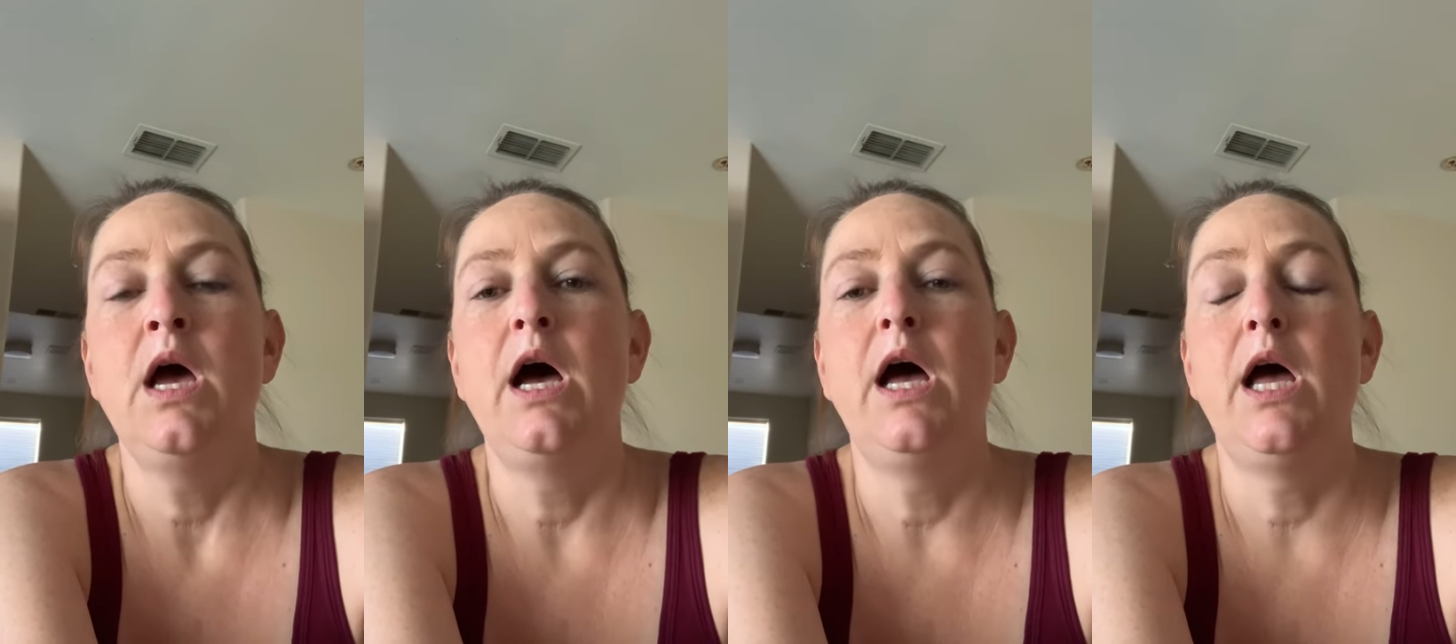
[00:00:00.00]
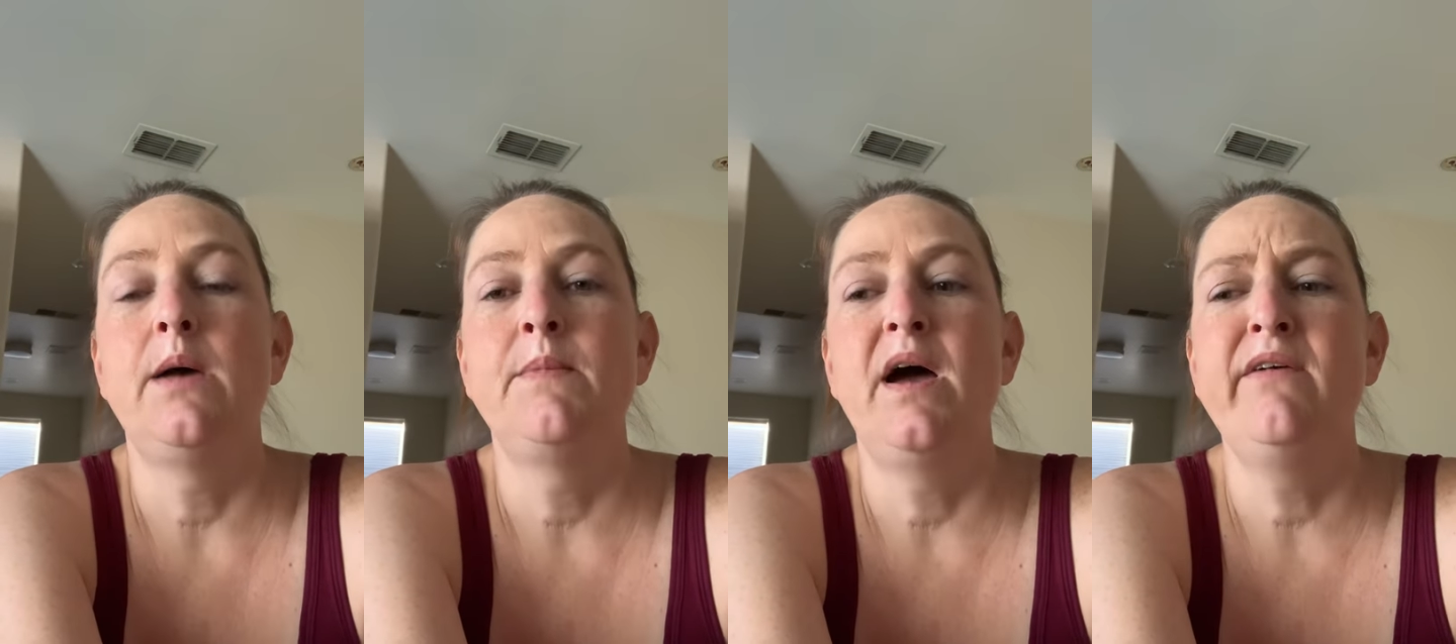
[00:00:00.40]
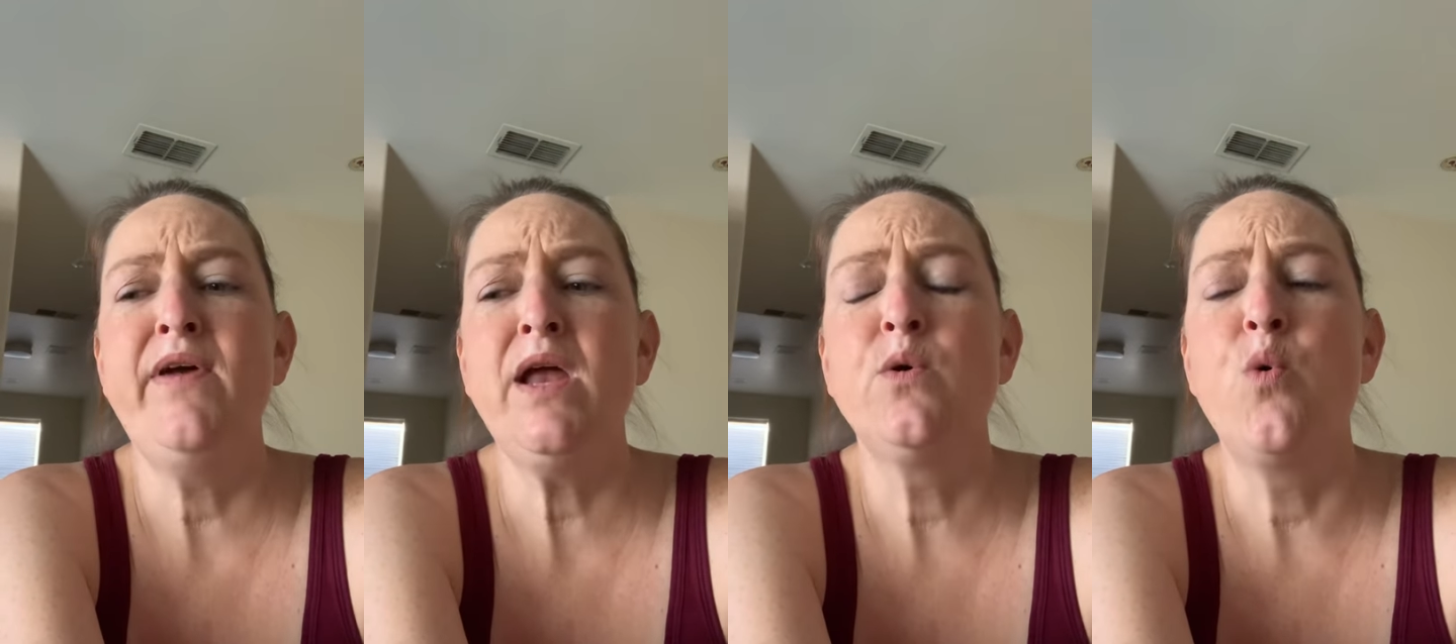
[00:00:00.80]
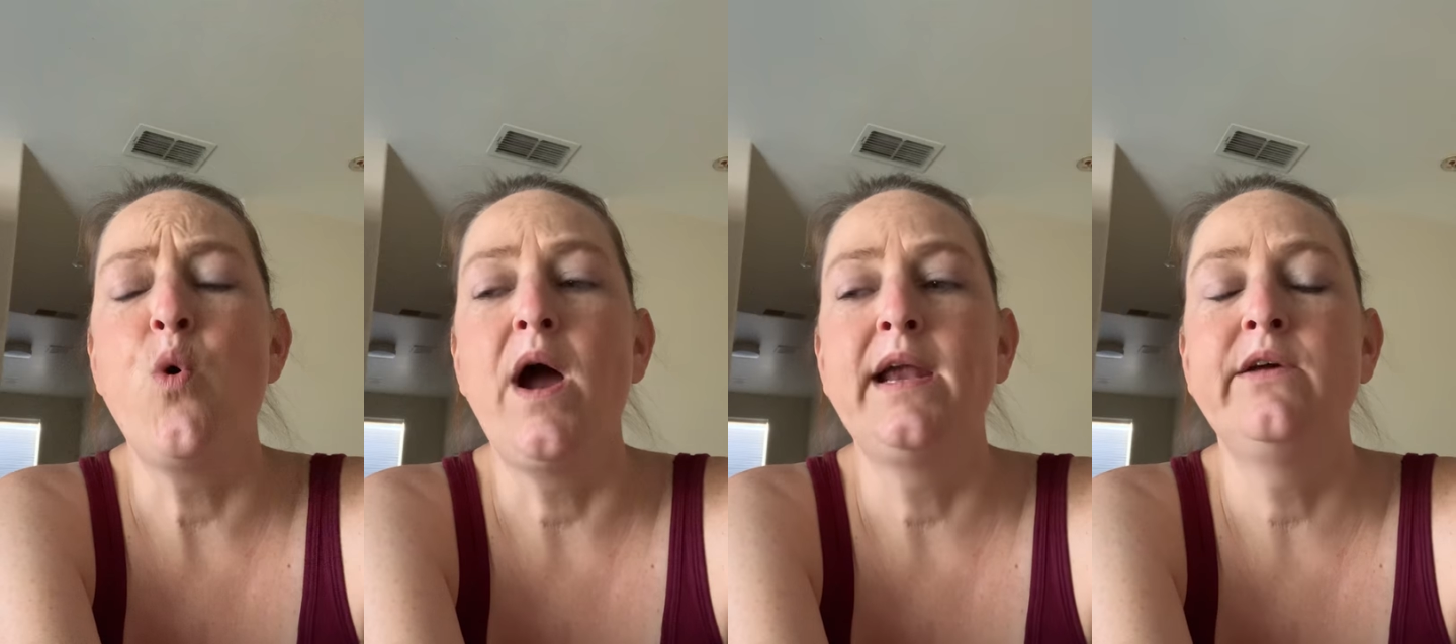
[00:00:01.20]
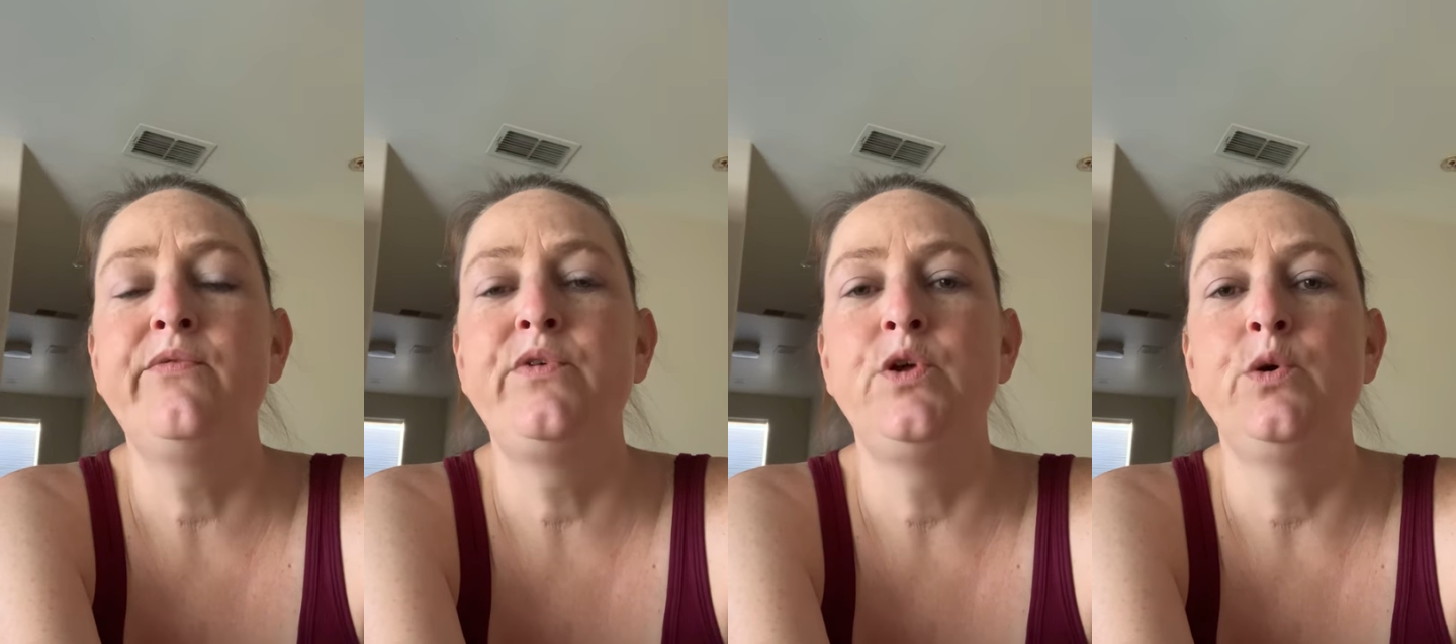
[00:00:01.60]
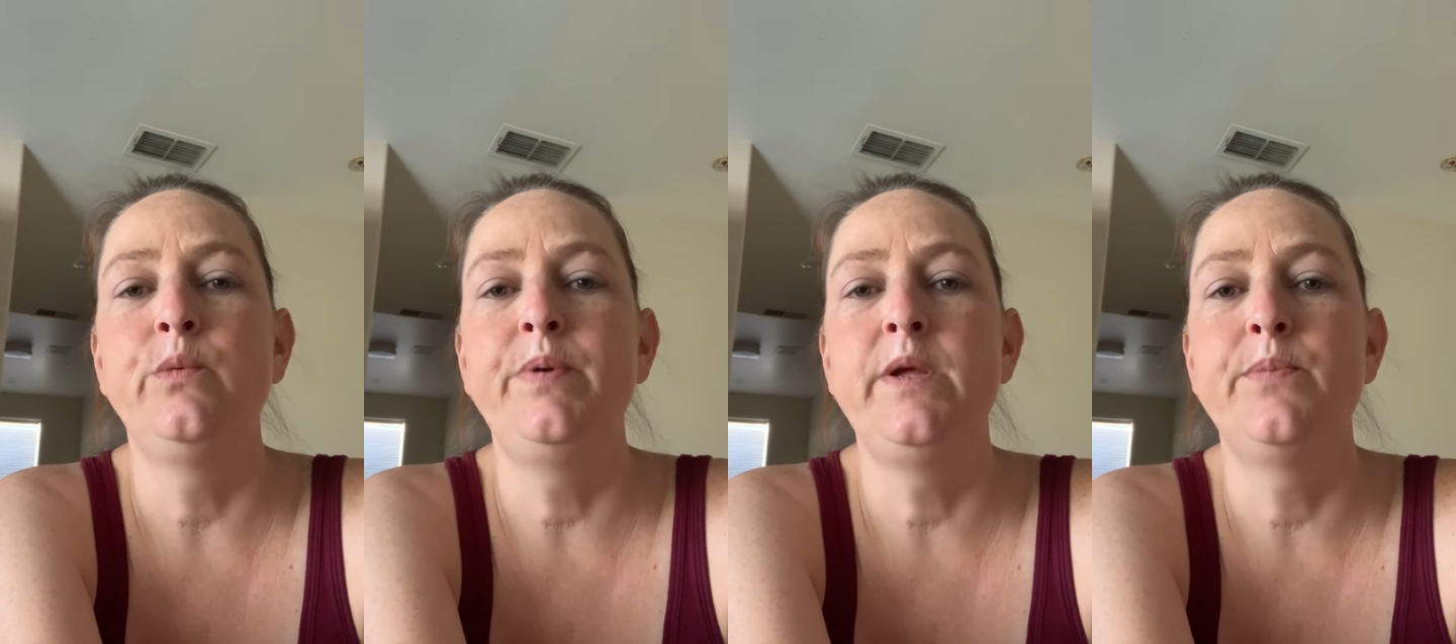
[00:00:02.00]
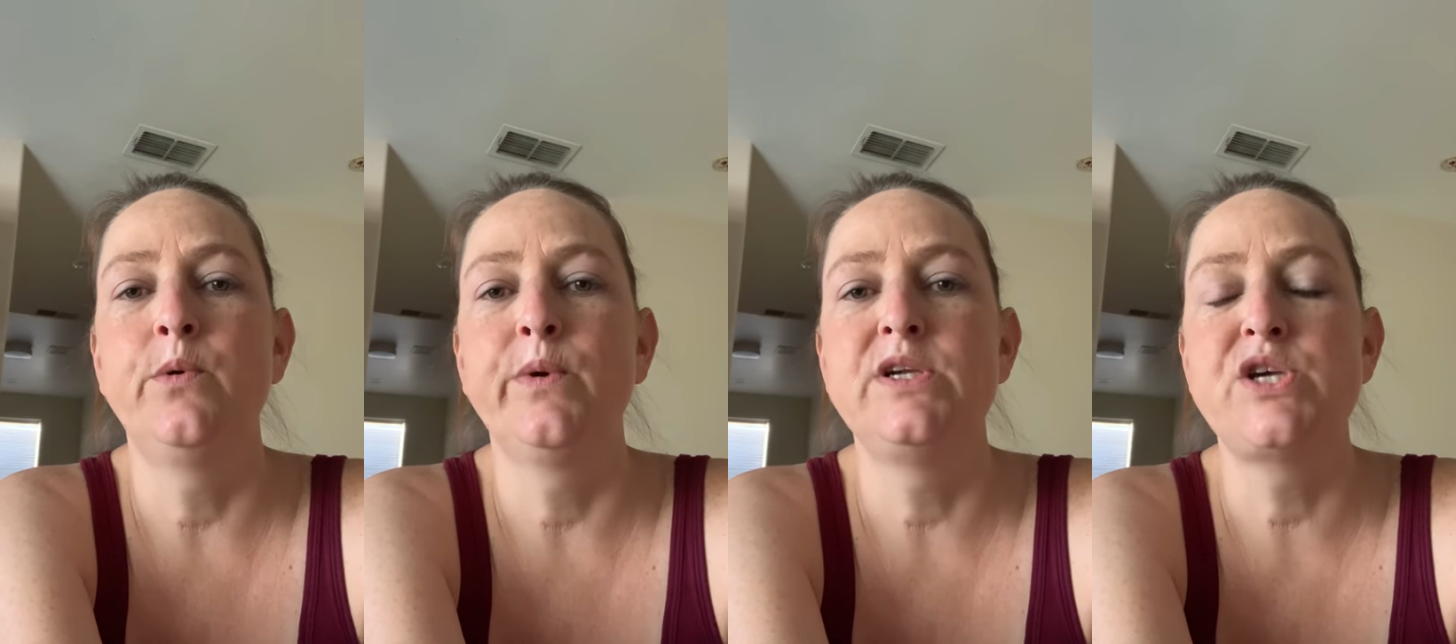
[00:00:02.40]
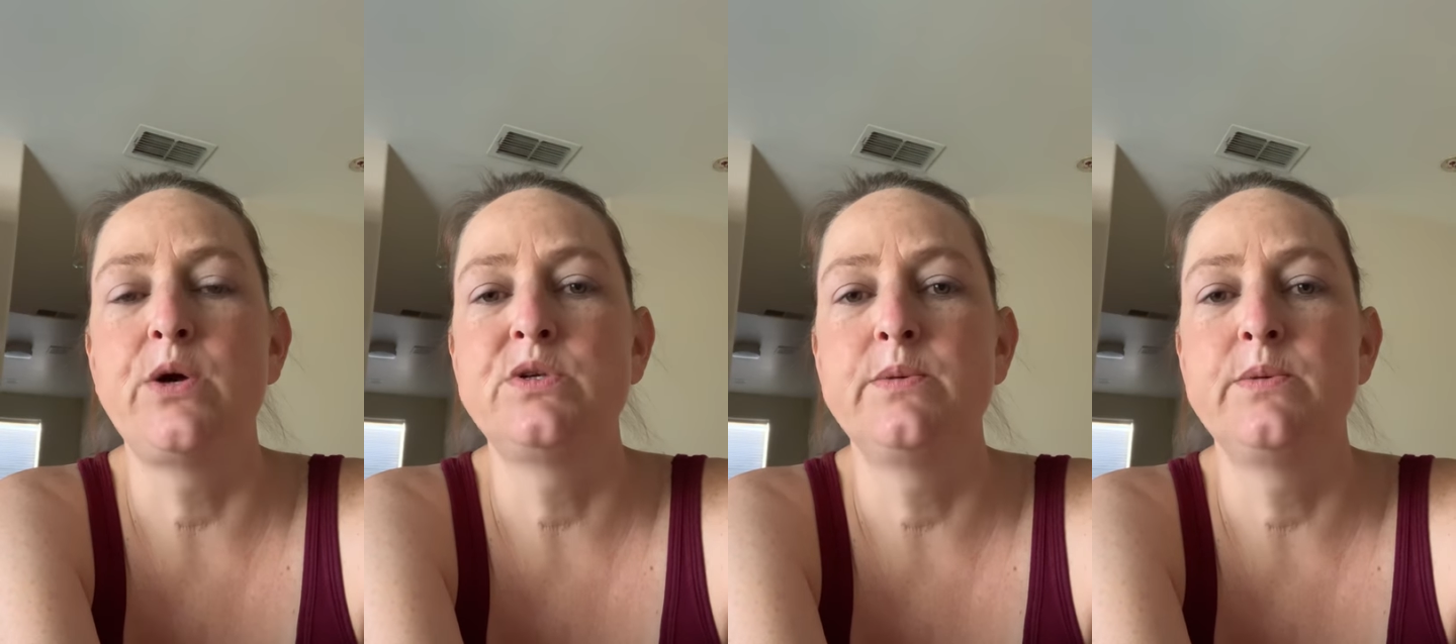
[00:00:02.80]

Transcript: I've had quite a few people reach out